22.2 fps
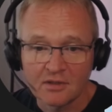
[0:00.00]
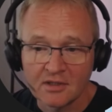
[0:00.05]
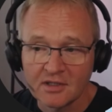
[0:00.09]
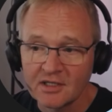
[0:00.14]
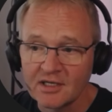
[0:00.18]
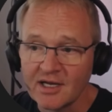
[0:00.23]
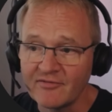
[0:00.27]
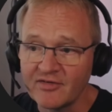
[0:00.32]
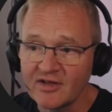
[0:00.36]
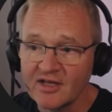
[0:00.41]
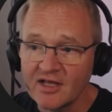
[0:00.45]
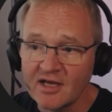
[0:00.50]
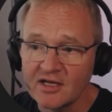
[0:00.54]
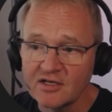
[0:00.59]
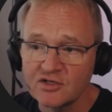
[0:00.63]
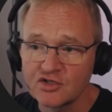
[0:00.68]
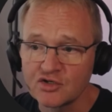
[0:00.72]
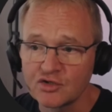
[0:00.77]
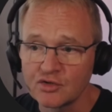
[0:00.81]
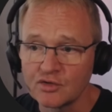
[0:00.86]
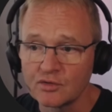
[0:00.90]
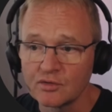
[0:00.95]
Navigate
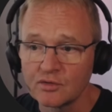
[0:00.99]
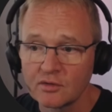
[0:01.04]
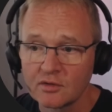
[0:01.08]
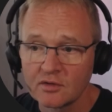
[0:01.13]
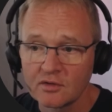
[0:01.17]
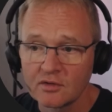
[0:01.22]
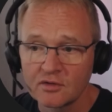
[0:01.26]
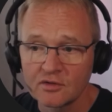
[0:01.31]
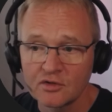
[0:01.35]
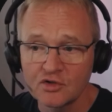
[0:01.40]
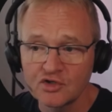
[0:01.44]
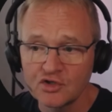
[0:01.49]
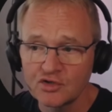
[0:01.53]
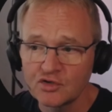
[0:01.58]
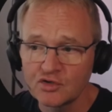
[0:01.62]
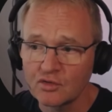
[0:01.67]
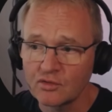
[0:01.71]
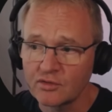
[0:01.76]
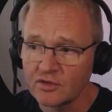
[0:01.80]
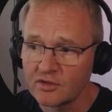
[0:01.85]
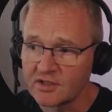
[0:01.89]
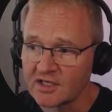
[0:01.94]
to the
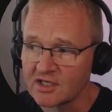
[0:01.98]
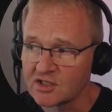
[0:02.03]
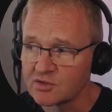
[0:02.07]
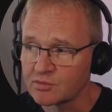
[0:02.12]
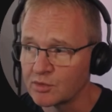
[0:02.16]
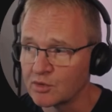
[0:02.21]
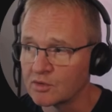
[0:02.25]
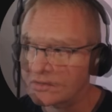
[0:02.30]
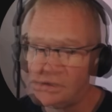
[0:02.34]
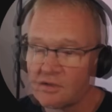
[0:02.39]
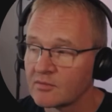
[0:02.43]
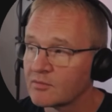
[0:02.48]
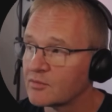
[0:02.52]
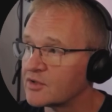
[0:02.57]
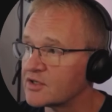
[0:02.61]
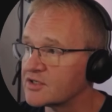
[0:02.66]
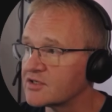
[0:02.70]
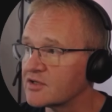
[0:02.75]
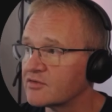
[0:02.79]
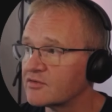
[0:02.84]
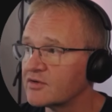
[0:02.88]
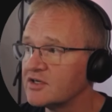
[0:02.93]
tutorial dashboard.
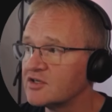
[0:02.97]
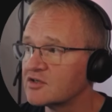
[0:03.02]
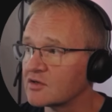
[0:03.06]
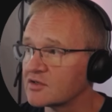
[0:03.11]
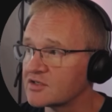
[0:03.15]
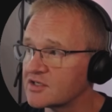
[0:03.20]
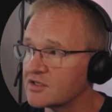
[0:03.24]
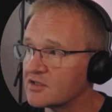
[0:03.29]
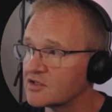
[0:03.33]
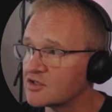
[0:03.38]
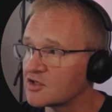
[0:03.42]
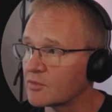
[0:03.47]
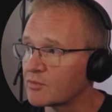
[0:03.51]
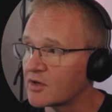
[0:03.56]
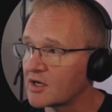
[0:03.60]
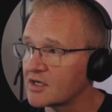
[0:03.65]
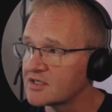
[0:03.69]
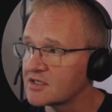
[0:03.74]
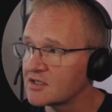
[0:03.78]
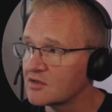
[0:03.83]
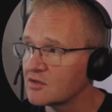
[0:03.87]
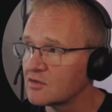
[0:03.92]
Press the three dots in the top
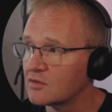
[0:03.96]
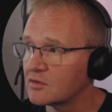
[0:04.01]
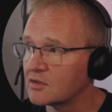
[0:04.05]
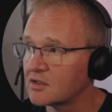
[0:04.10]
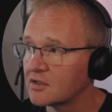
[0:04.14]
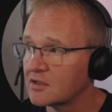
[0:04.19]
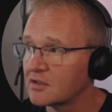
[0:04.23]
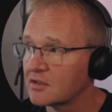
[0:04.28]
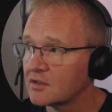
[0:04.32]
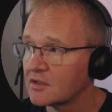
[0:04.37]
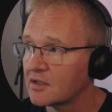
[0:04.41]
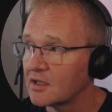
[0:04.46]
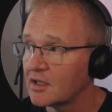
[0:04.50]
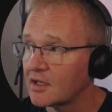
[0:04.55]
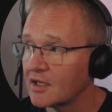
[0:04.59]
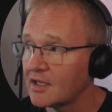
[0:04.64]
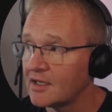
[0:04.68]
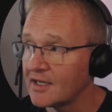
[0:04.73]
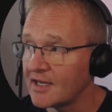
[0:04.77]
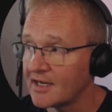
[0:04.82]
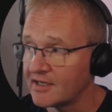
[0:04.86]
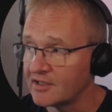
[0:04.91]
right hand corner
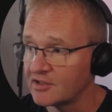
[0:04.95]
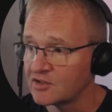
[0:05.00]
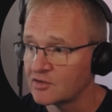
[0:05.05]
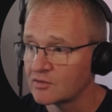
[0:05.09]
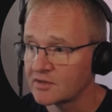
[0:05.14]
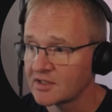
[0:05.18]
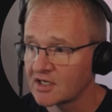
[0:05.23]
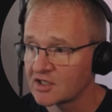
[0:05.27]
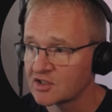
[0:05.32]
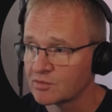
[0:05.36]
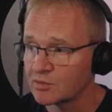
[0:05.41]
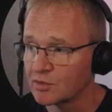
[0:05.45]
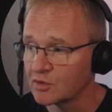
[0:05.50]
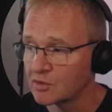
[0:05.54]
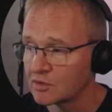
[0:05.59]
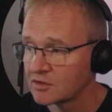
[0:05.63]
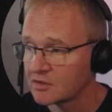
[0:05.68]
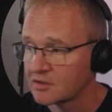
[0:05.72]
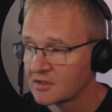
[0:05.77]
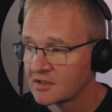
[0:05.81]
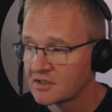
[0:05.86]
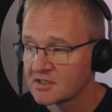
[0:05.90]
and edit your dashboard.